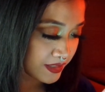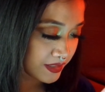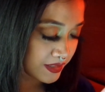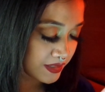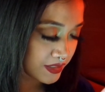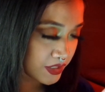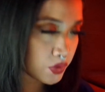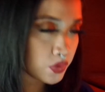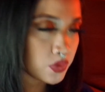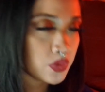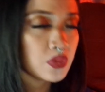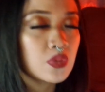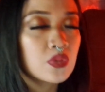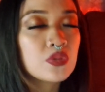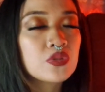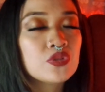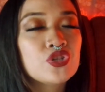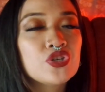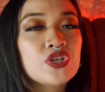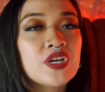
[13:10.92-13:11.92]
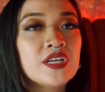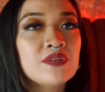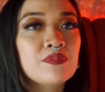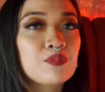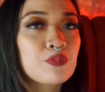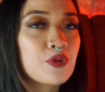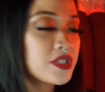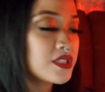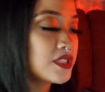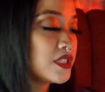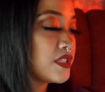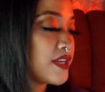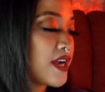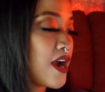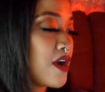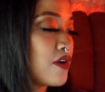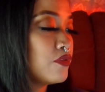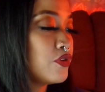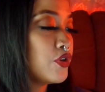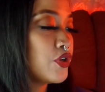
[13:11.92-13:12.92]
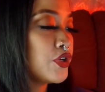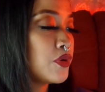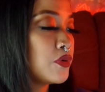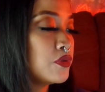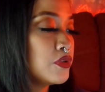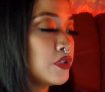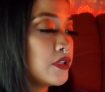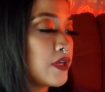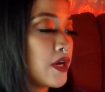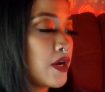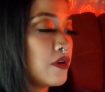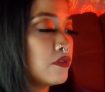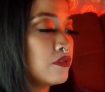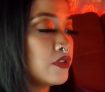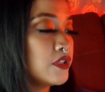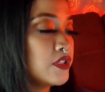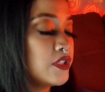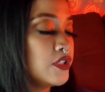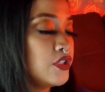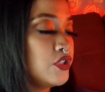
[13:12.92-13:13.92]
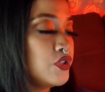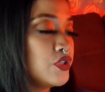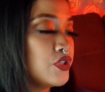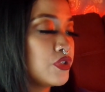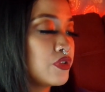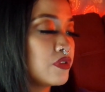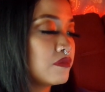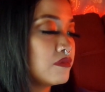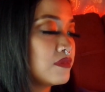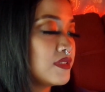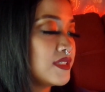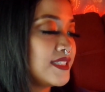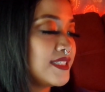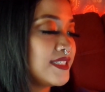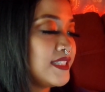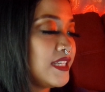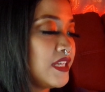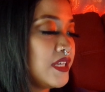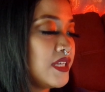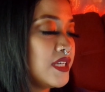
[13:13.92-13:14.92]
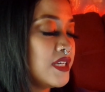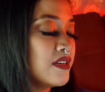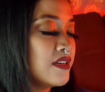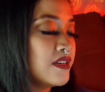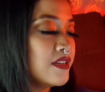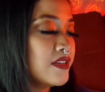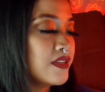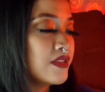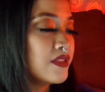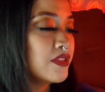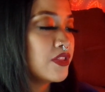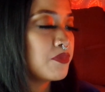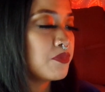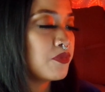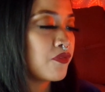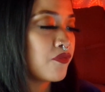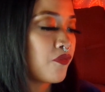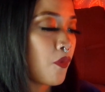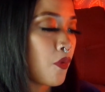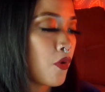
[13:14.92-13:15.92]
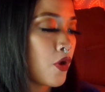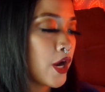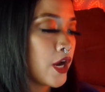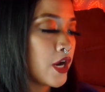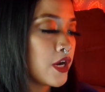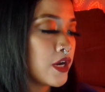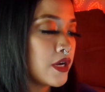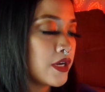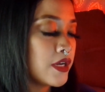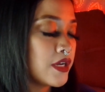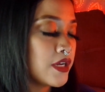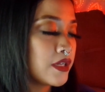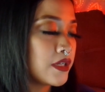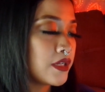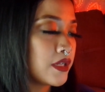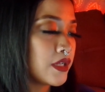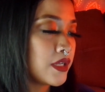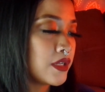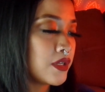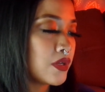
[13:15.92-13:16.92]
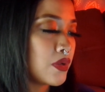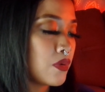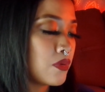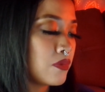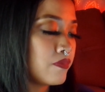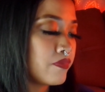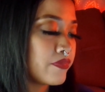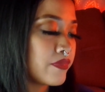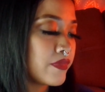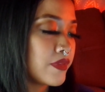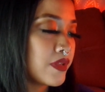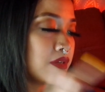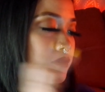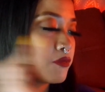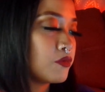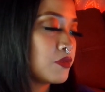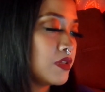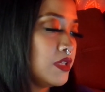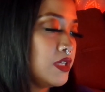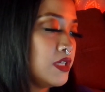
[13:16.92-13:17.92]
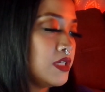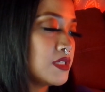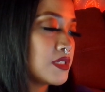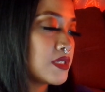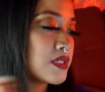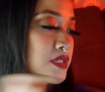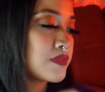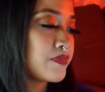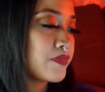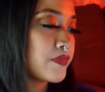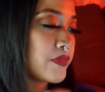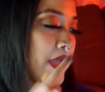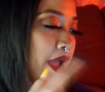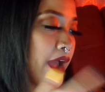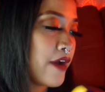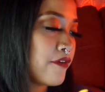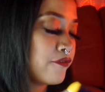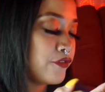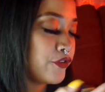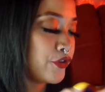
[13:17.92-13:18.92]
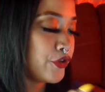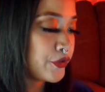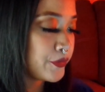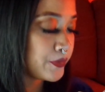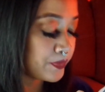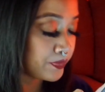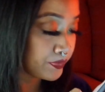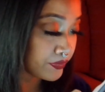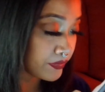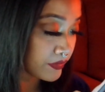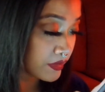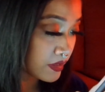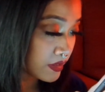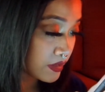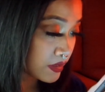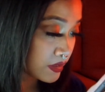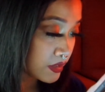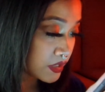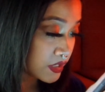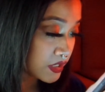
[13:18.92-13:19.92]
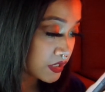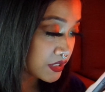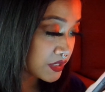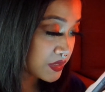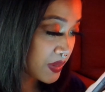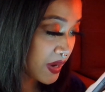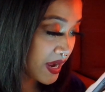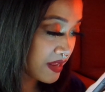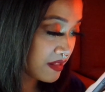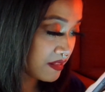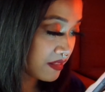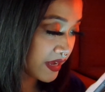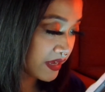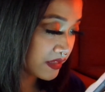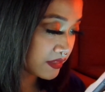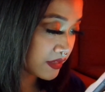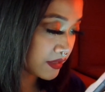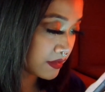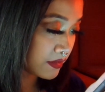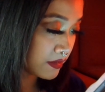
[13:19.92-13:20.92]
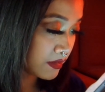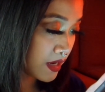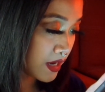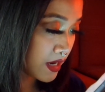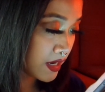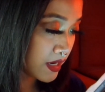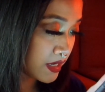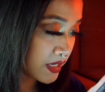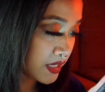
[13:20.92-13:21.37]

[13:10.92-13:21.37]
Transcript: So you gotta press it down. You could hold it down and then you could see the before and then release after. So I like that a lot.